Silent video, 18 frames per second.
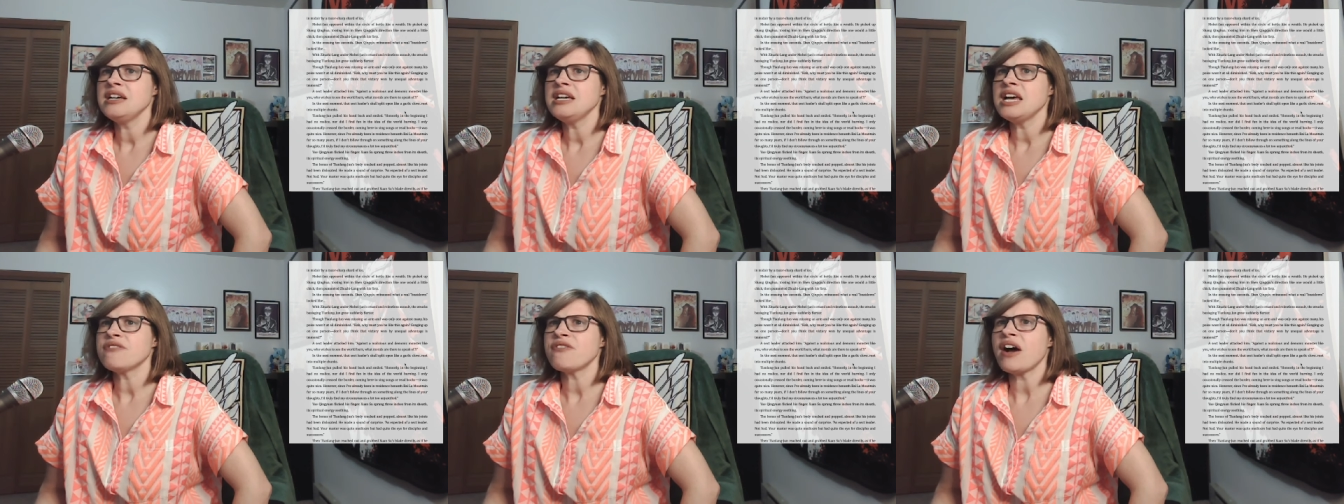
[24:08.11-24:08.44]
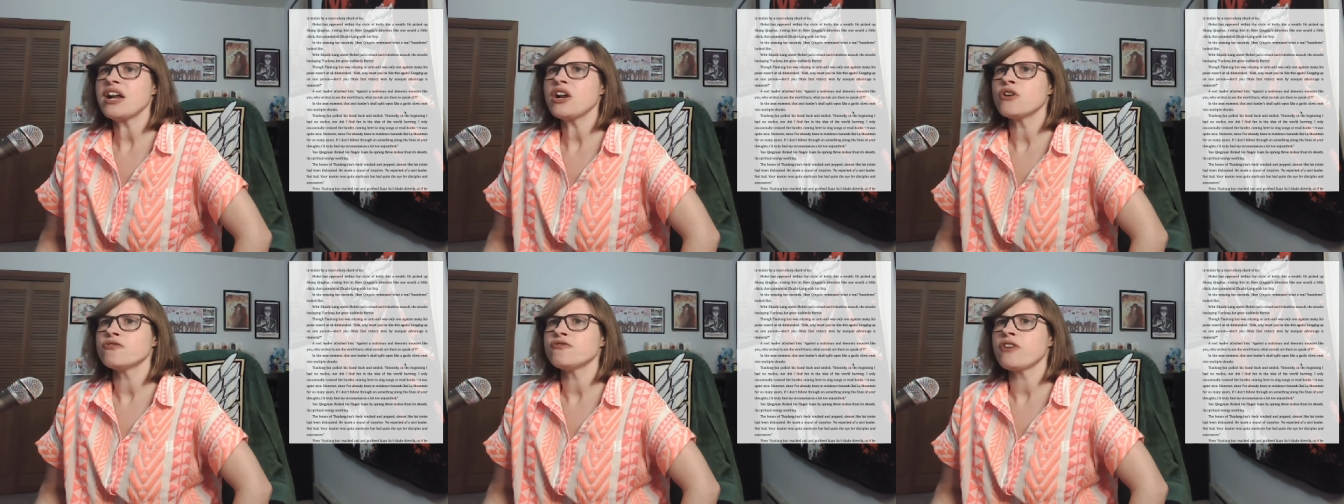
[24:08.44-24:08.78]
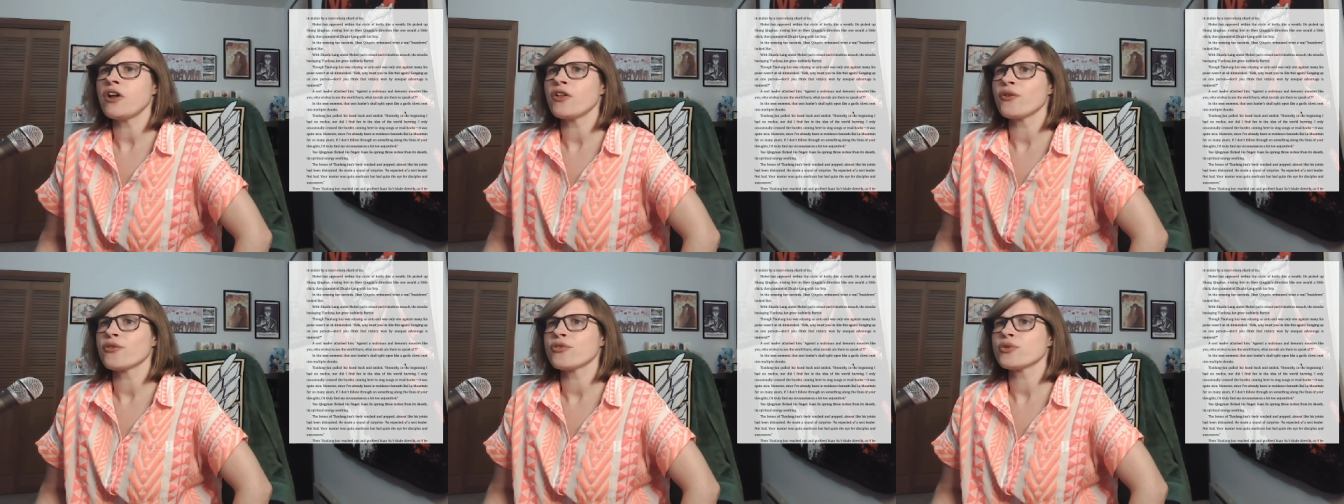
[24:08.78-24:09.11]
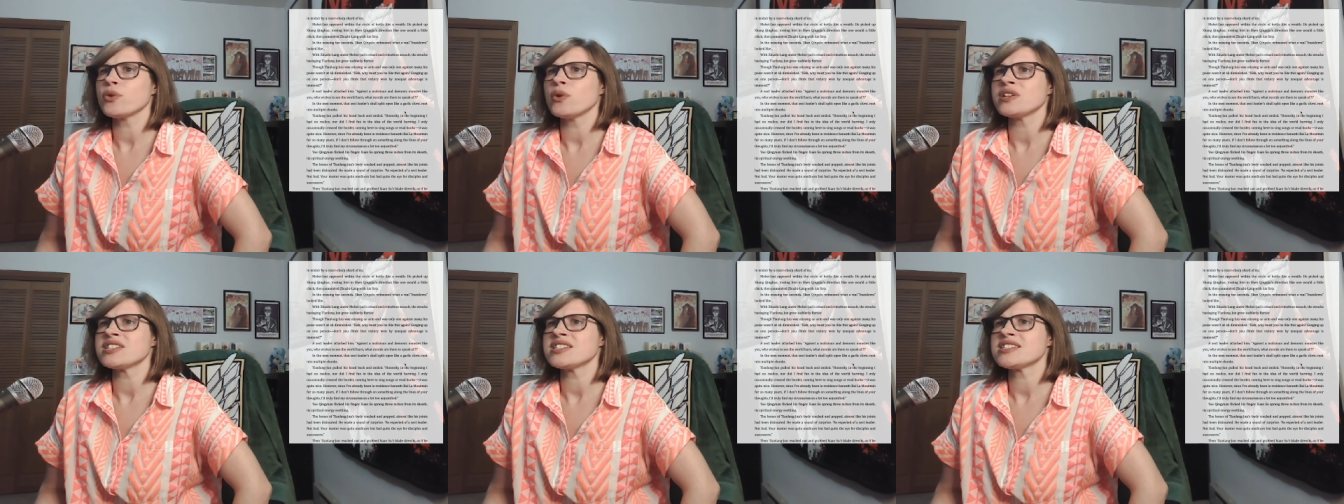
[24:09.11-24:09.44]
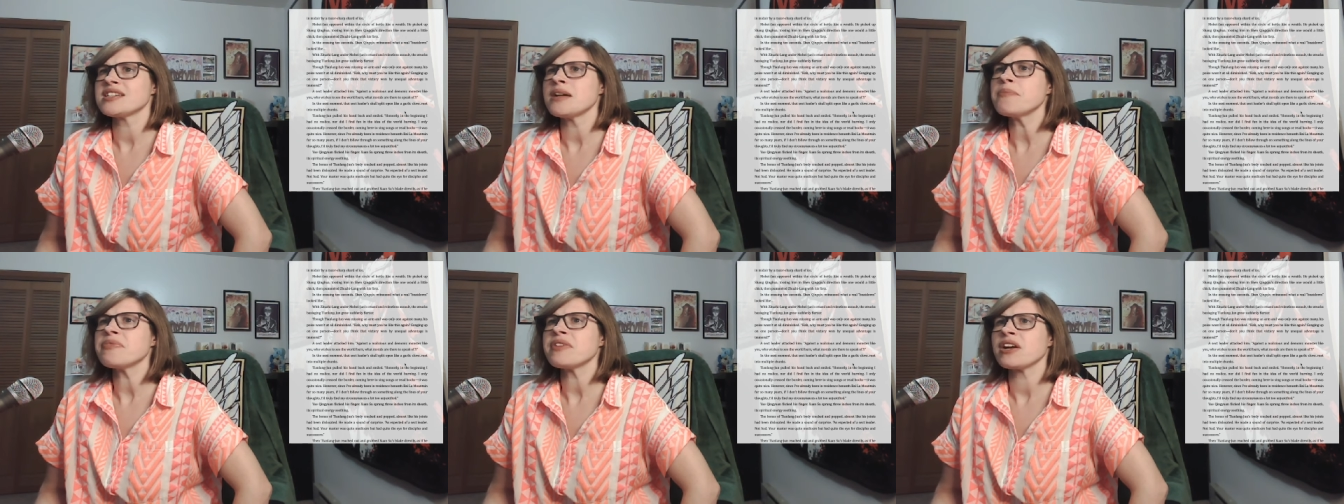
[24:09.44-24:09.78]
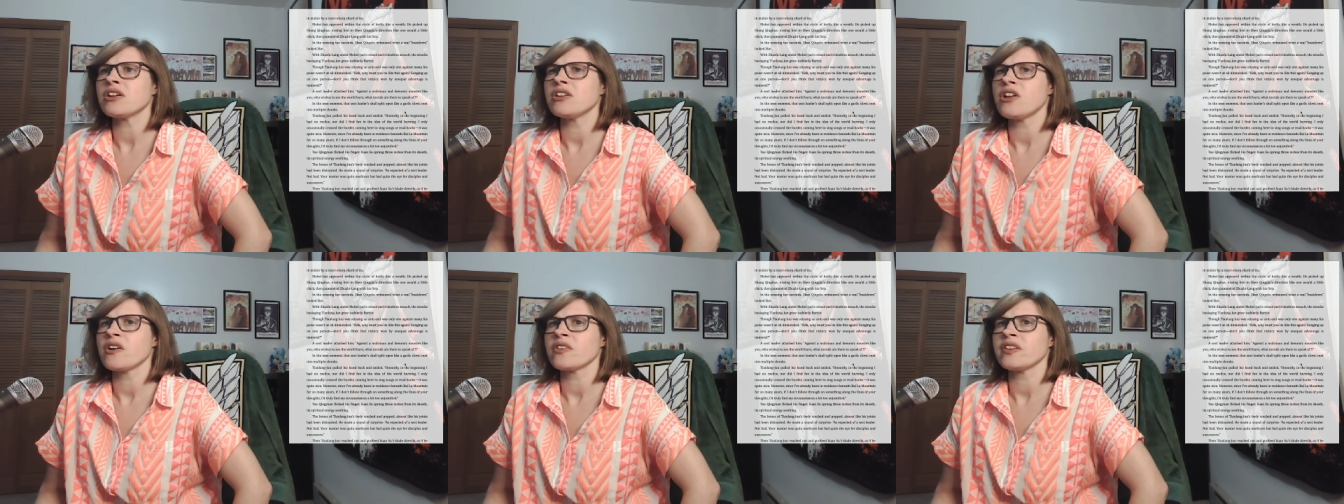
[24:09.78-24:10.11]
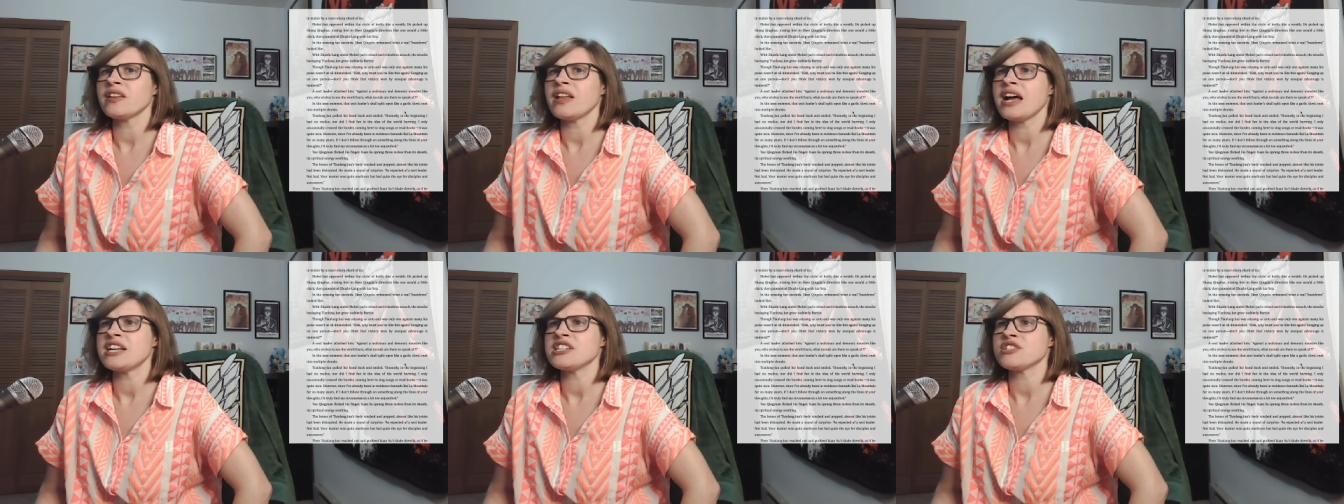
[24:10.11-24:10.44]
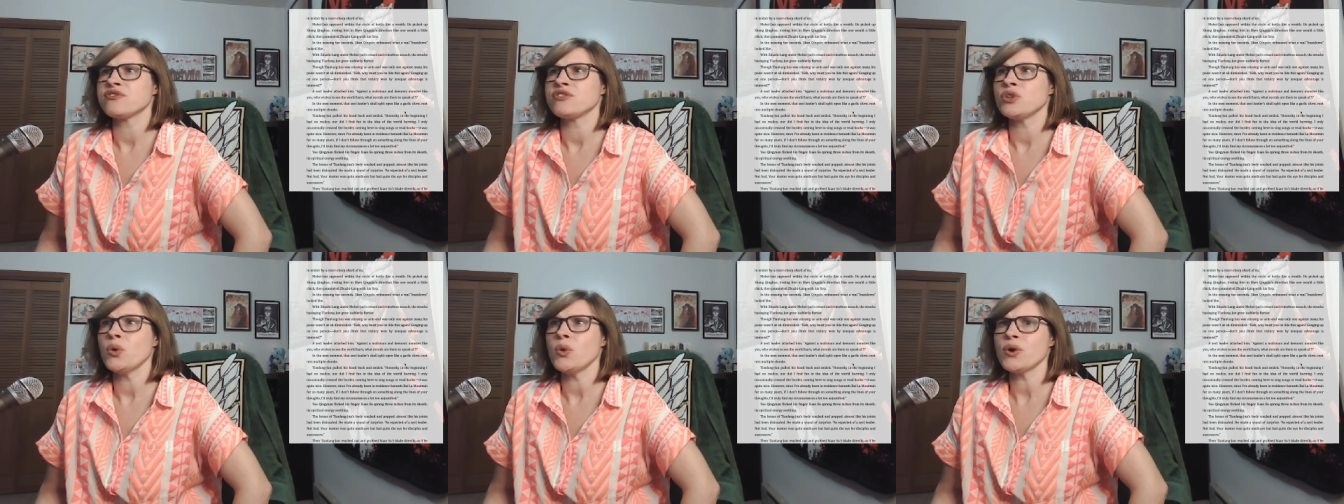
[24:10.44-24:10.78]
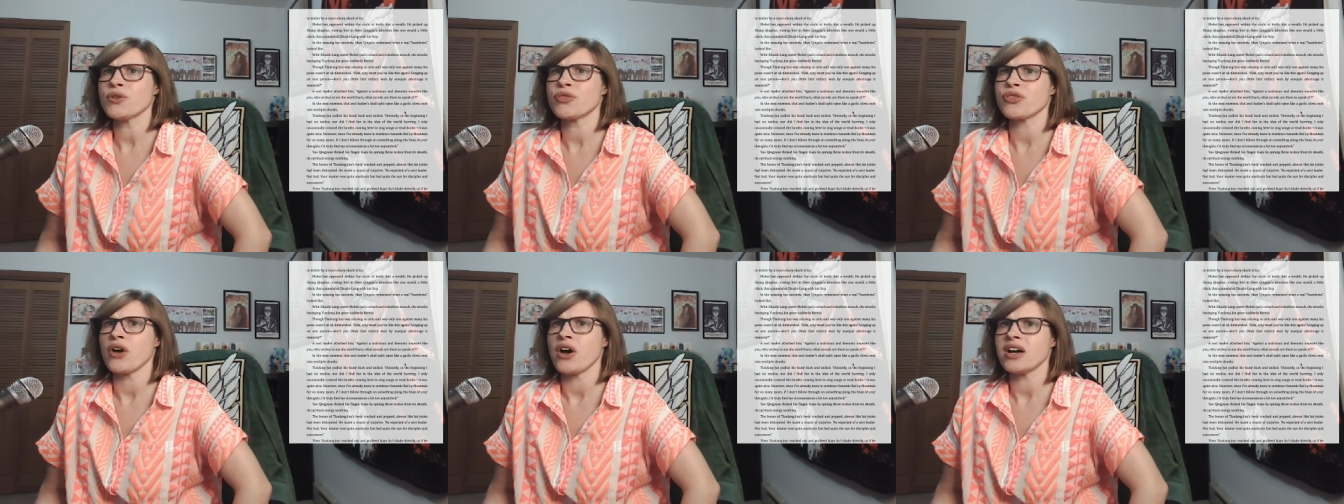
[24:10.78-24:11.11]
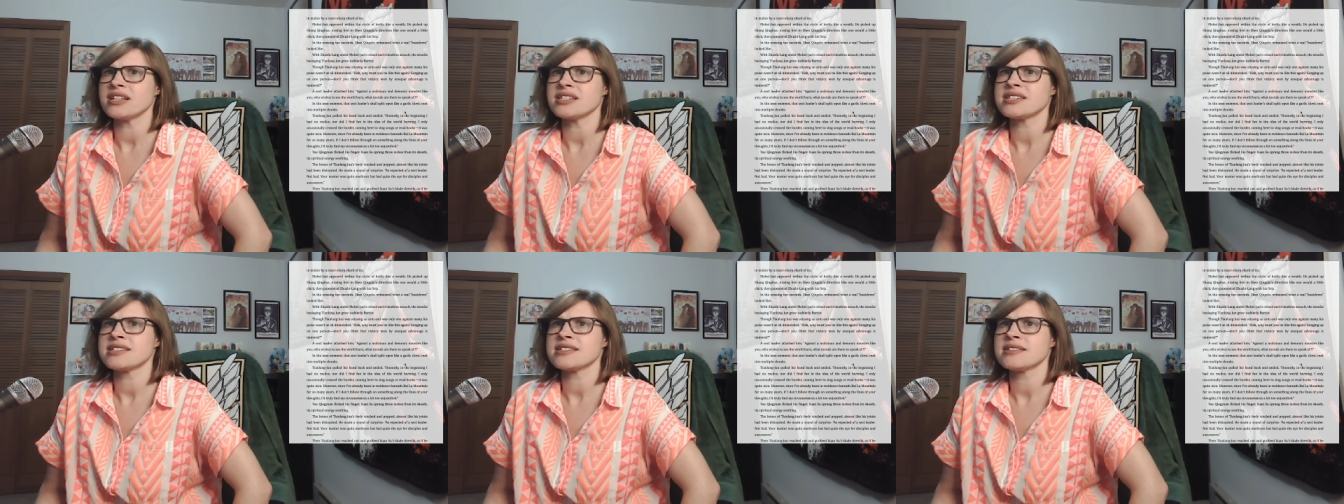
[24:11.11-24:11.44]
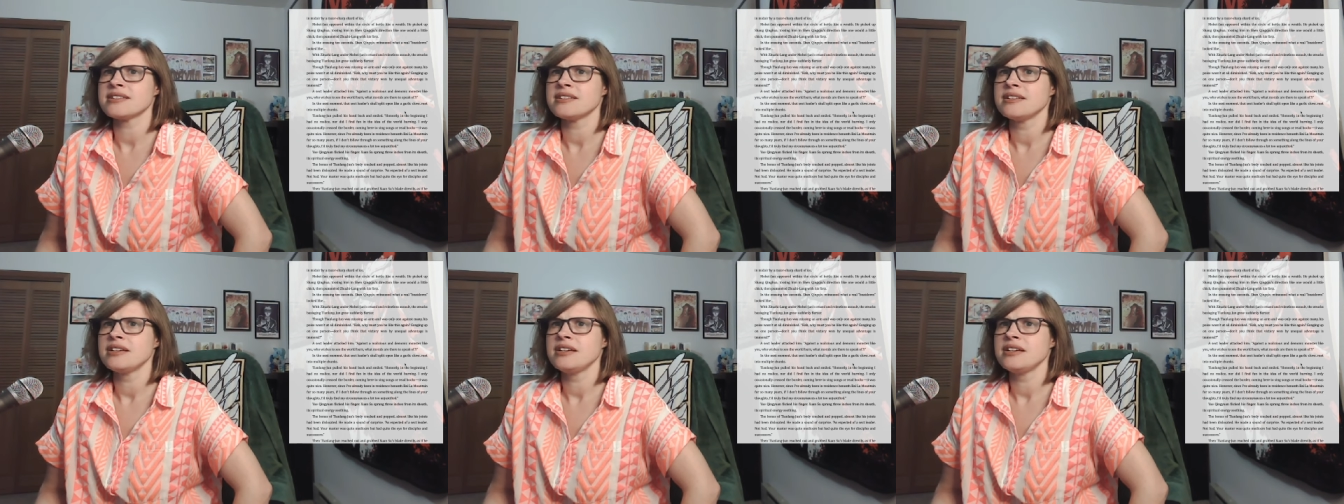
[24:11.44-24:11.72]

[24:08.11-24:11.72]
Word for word: if I don't follow through on something along the lines of your thoughts,